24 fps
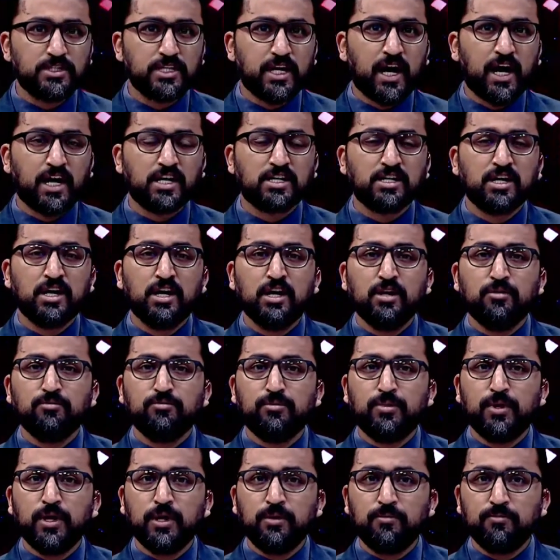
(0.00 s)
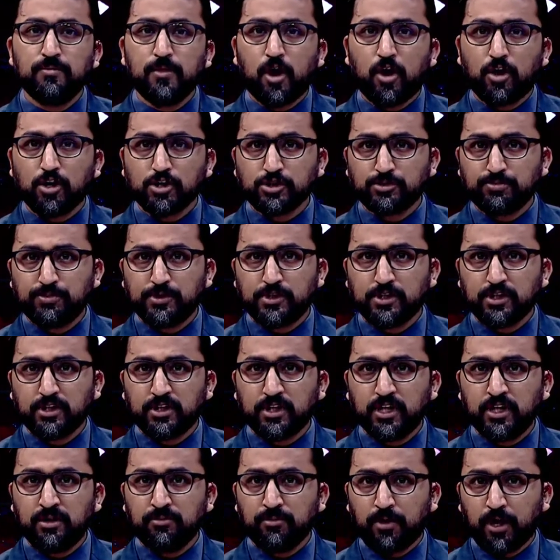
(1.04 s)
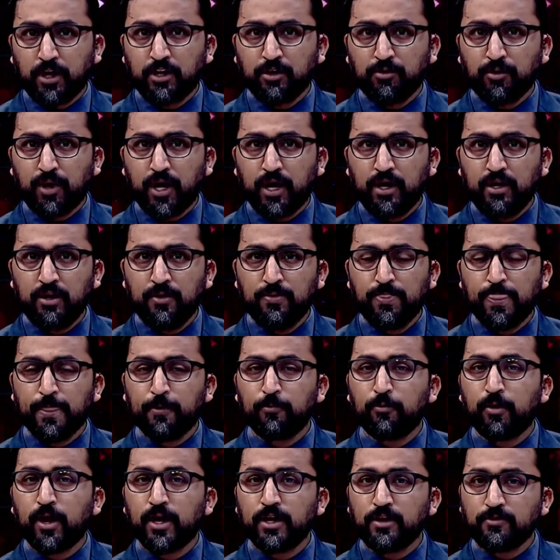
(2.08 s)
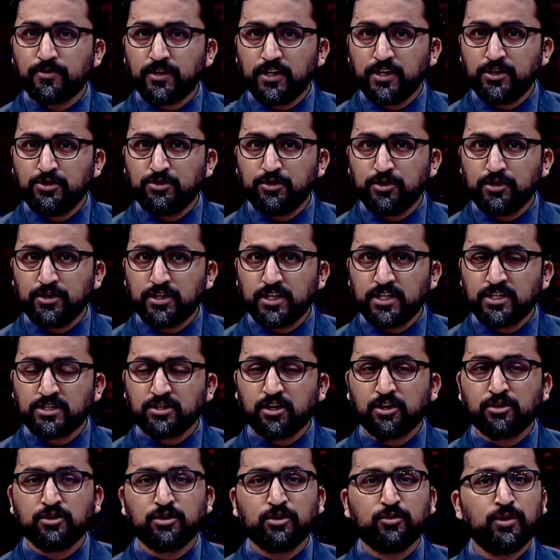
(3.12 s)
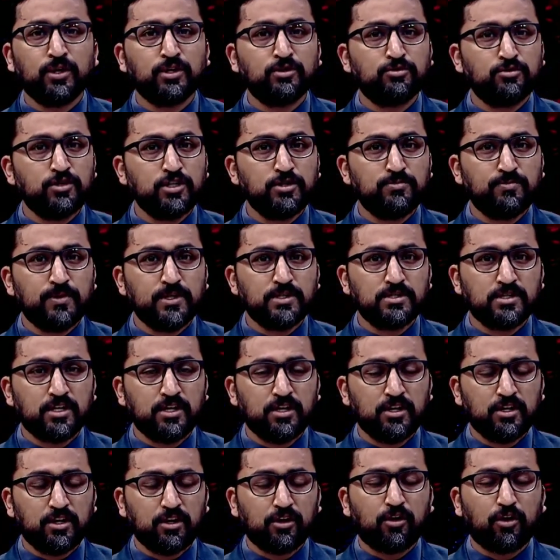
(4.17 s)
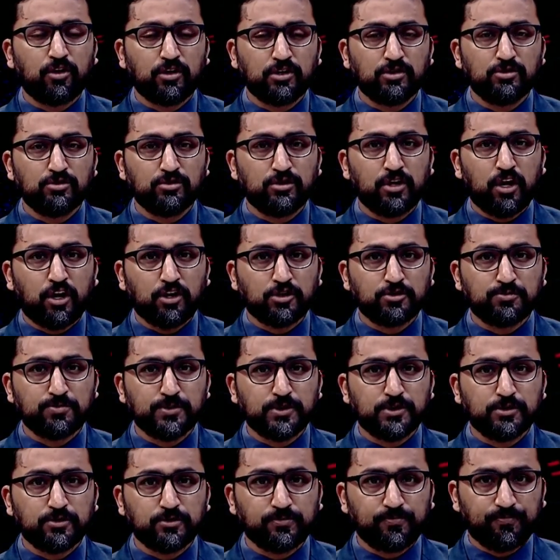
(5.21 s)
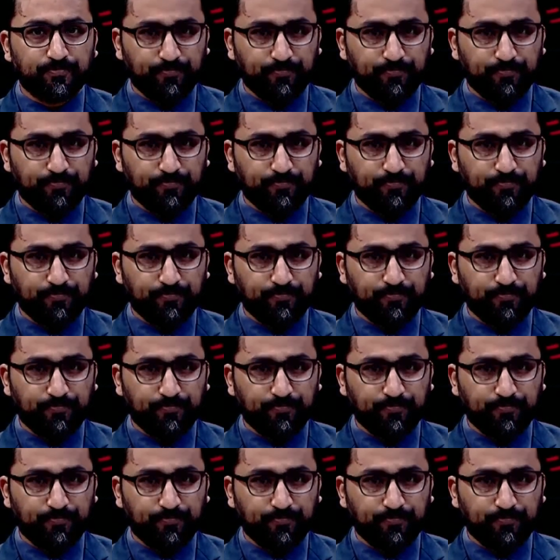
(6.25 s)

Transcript: at Bhim Hospital in Bhairawa. One of the injured is undergoing treatment, according to the hospital.